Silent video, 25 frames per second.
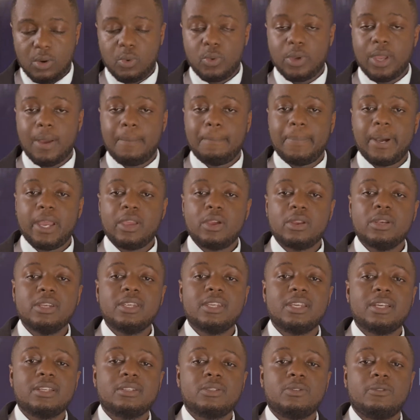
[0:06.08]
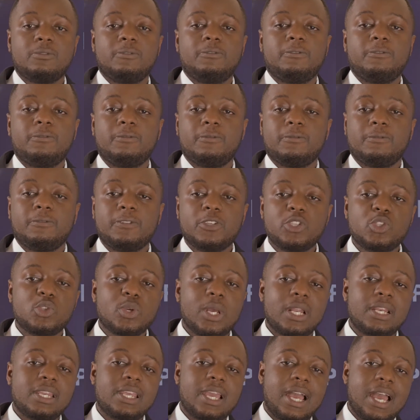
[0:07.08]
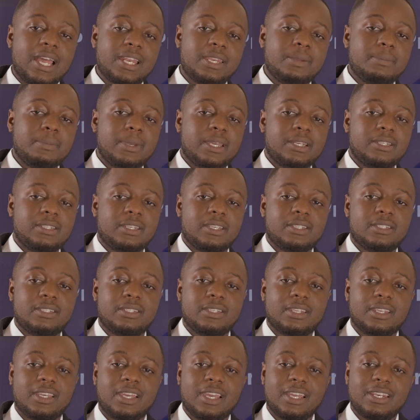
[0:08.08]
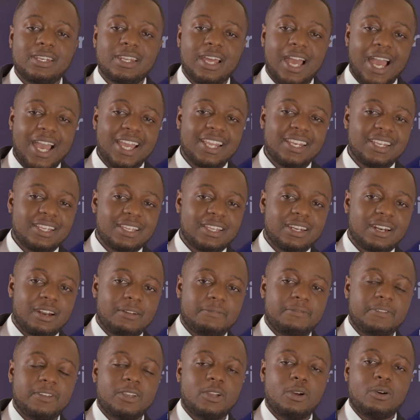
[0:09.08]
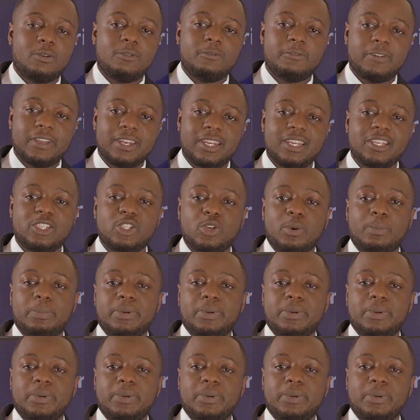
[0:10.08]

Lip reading: We are pioneers of visually animated and highly graphical financial